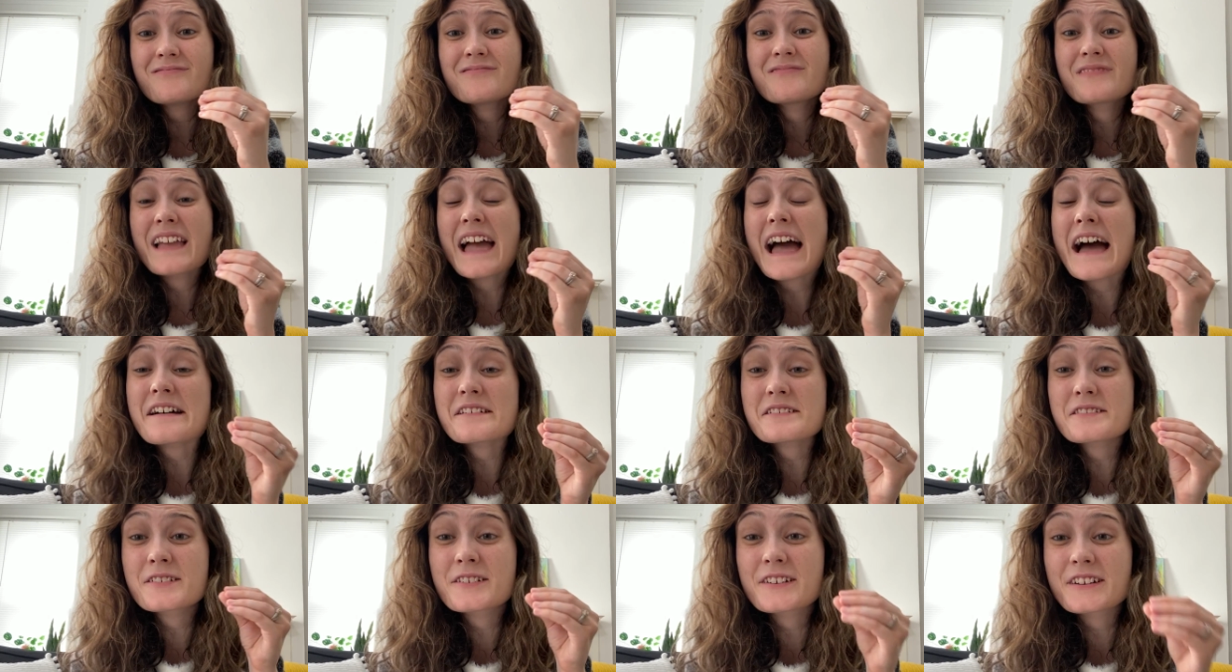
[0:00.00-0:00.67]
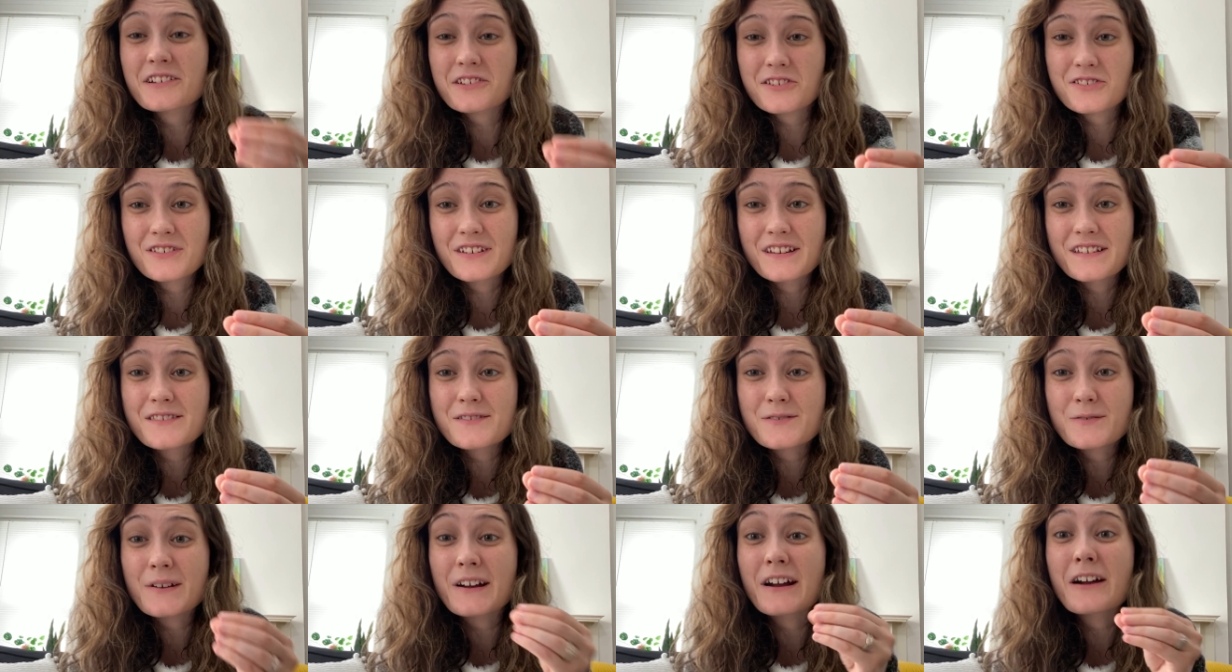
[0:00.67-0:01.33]
as
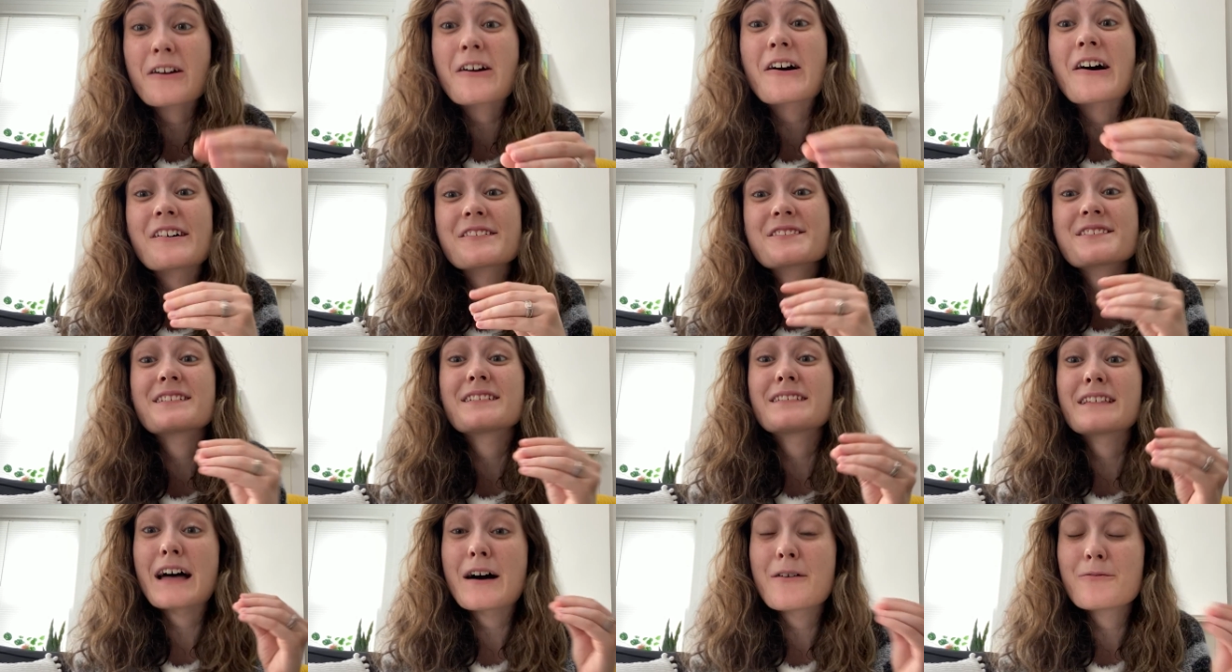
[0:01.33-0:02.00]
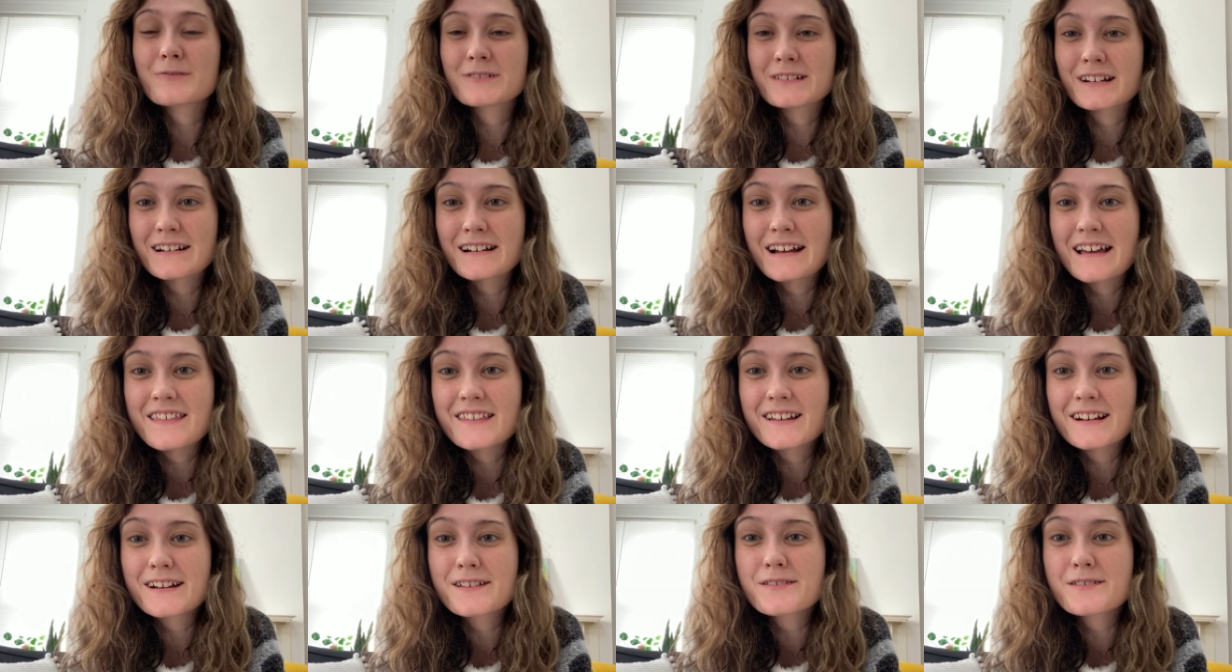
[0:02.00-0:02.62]
Christians, we are called to love one another.